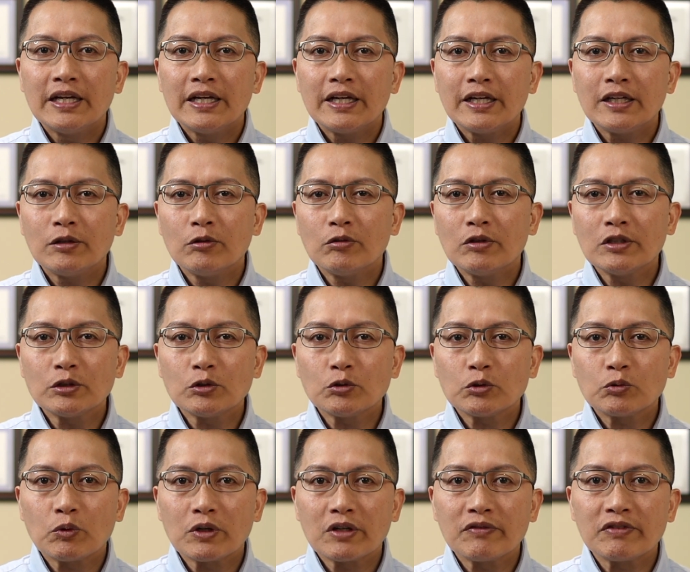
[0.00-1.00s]
He knew this
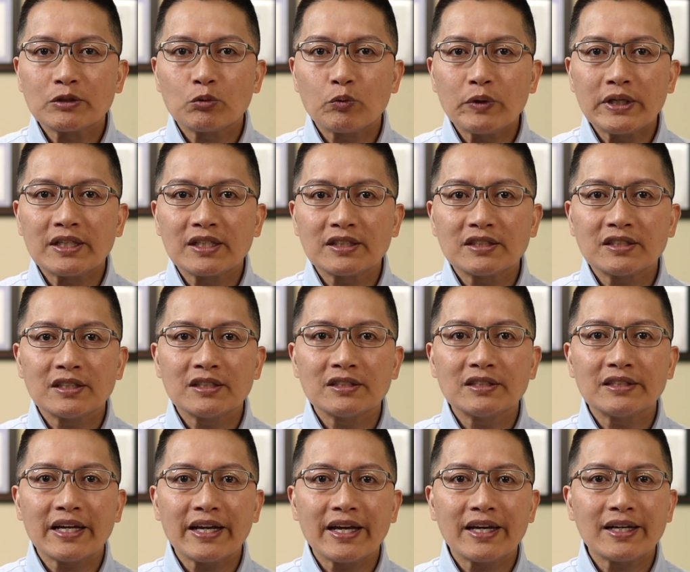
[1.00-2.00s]
was one of his
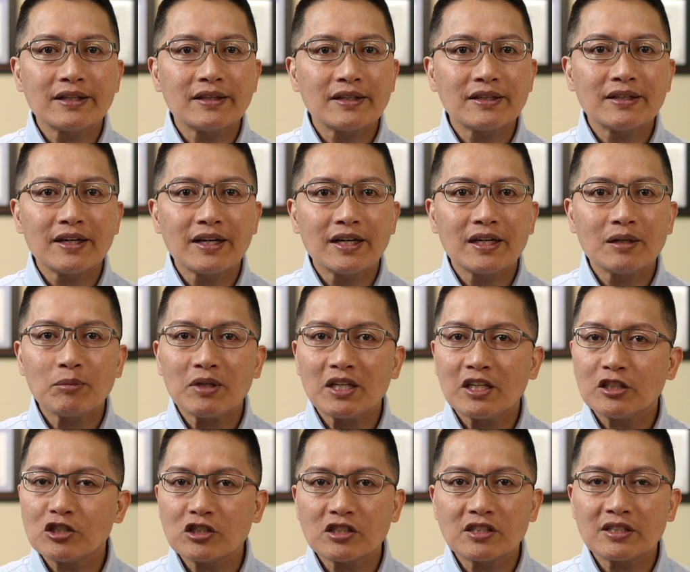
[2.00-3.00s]
weaknesses, and at the time,
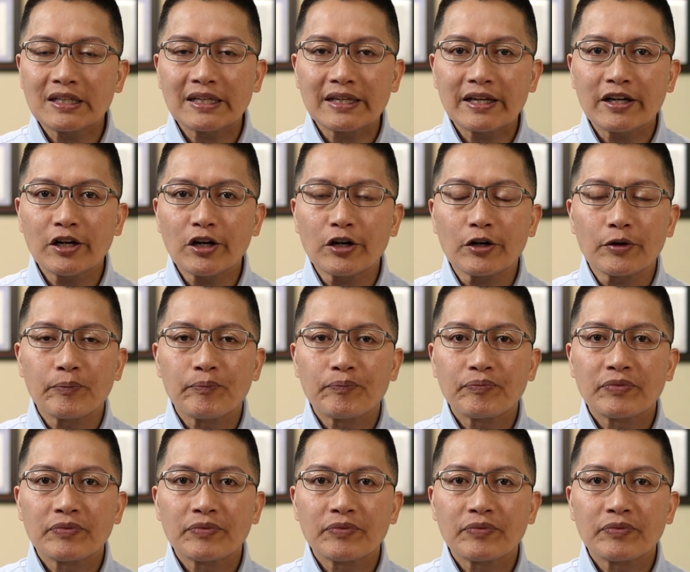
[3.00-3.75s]
he just didn't care.